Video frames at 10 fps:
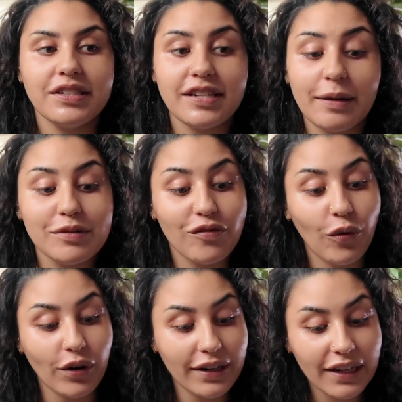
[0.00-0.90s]
types of
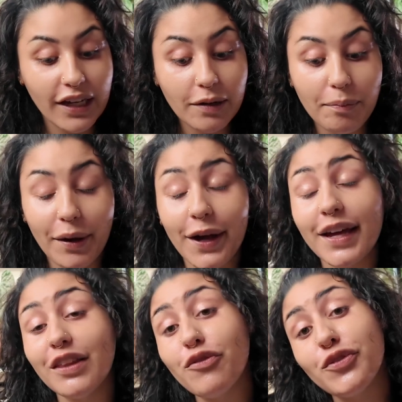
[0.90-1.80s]
orchid,
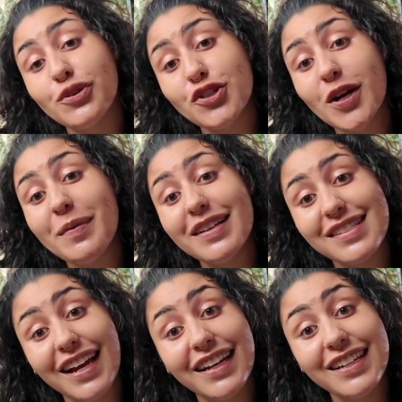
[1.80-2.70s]
but in the future I'm
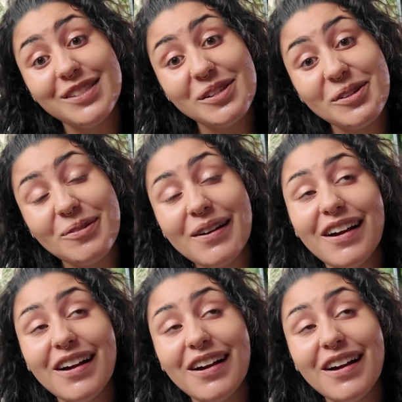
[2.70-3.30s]
excited to.